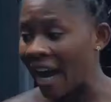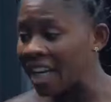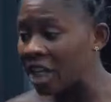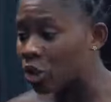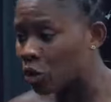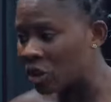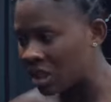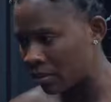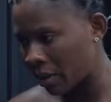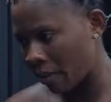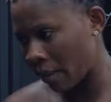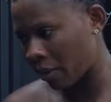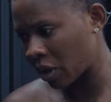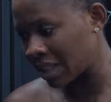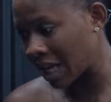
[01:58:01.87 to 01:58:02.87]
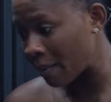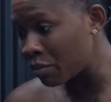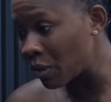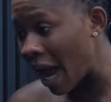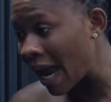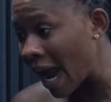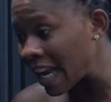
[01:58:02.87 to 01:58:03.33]
I need to see Mama because
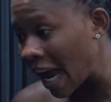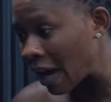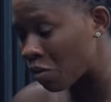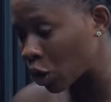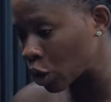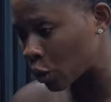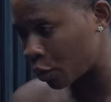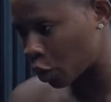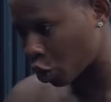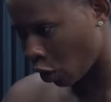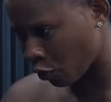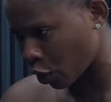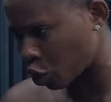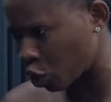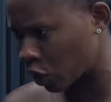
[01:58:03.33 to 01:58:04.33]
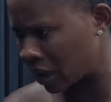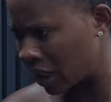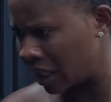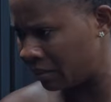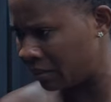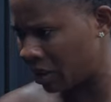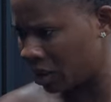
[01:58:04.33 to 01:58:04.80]
I want to be sure of what you're telling